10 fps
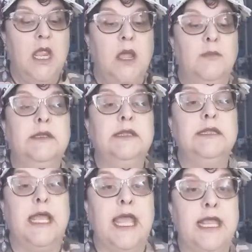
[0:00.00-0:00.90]

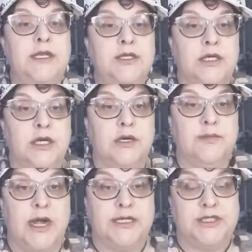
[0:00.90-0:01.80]
blender
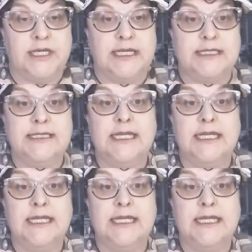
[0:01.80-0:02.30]
brushes.